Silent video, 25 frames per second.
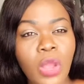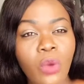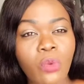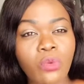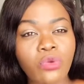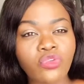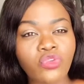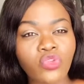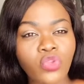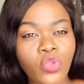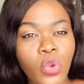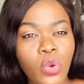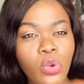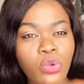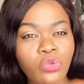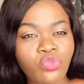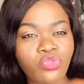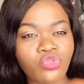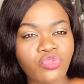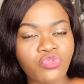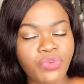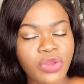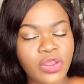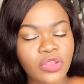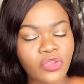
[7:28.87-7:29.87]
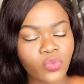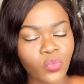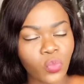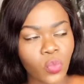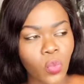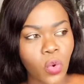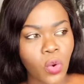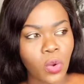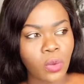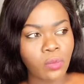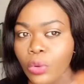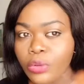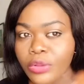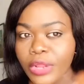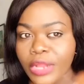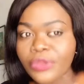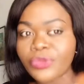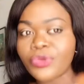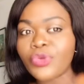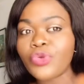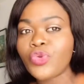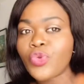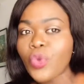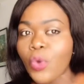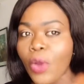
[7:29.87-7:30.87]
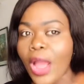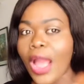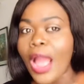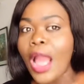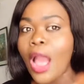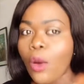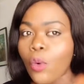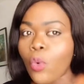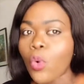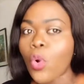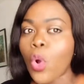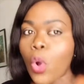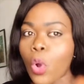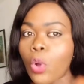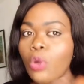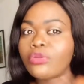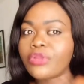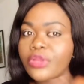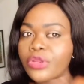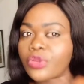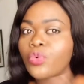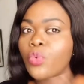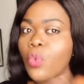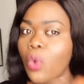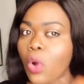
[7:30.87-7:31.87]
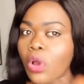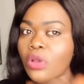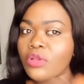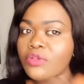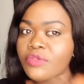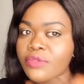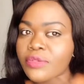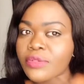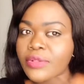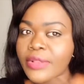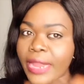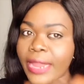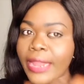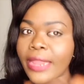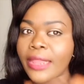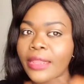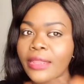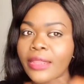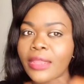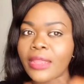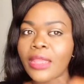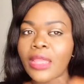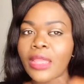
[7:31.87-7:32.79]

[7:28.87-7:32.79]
was told to dress warm. I don't know how cold it was. Like,